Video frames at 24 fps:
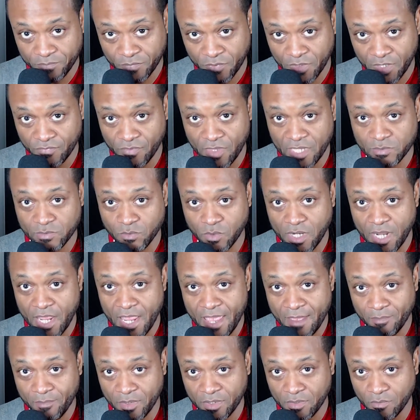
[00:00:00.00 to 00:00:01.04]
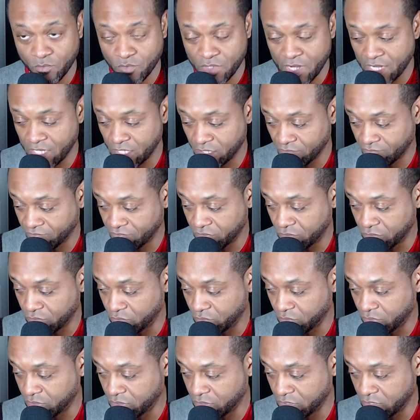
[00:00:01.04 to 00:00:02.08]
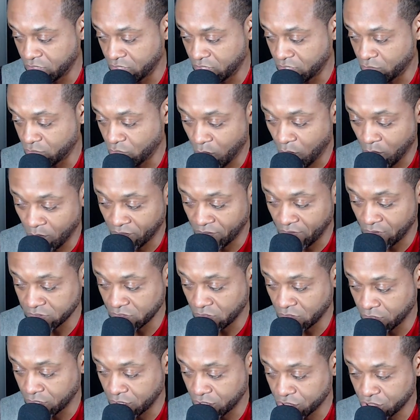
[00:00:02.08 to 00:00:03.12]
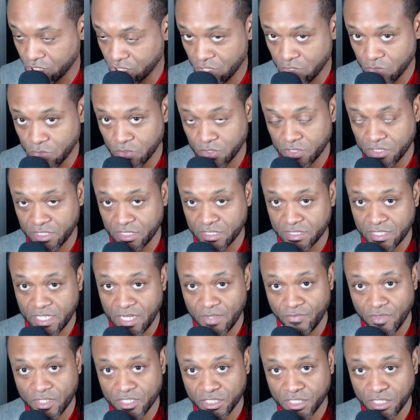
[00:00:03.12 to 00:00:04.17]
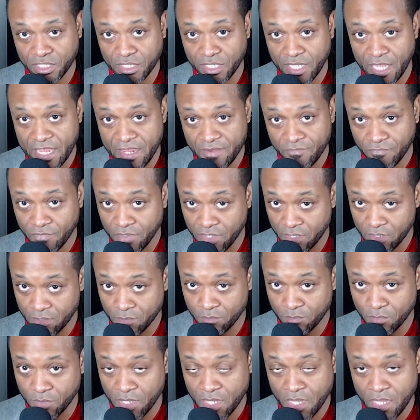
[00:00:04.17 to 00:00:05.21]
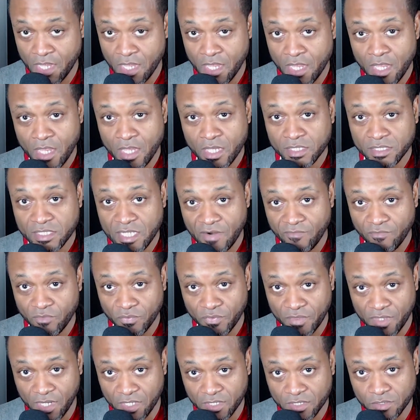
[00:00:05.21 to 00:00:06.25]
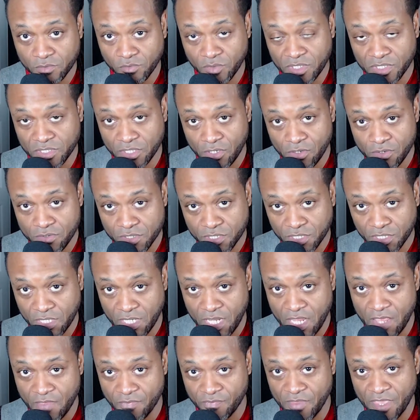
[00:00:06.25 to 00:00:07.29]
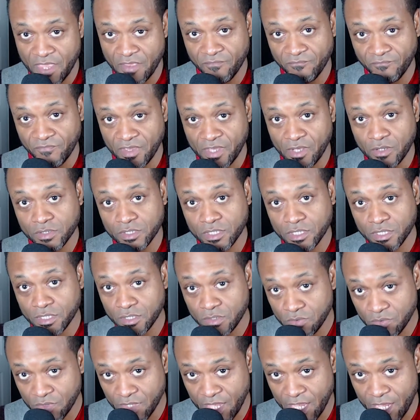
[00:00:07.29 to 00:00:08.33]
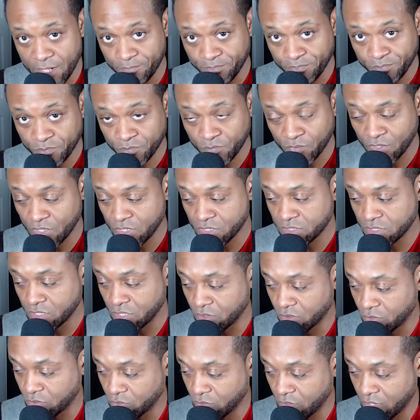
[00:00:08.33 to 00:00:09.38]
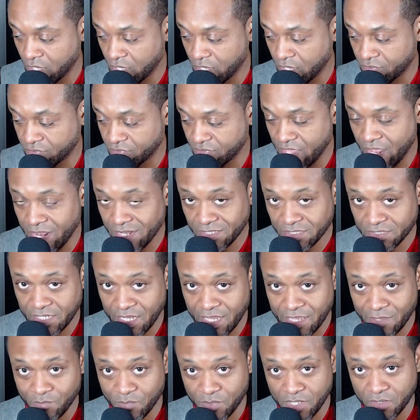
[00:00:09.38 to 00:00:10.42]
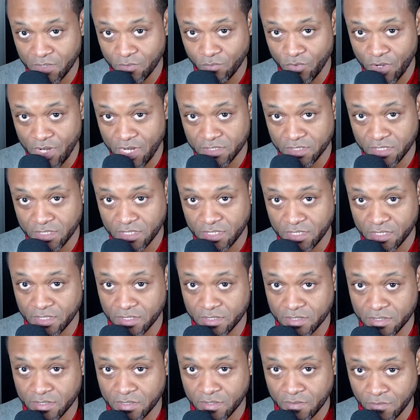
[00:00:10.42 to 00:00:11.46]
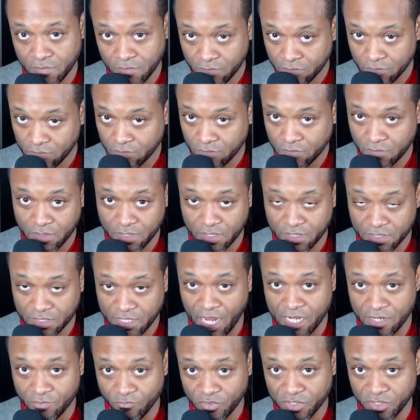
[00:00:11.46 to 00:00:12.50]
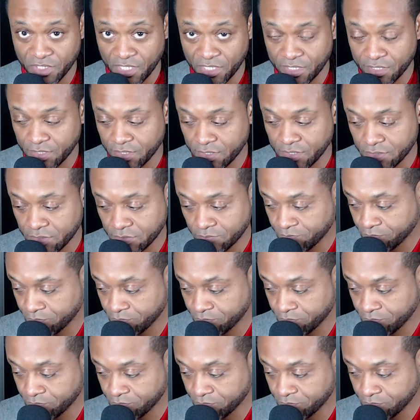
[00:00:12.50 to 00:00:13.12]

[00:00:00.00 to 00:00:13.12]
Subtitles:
And that's what happened. When I interviewed the woman that was on his show, she said that she gave him several things to research and they failed to do that. So that statement, Razor, is kind of ridiculous.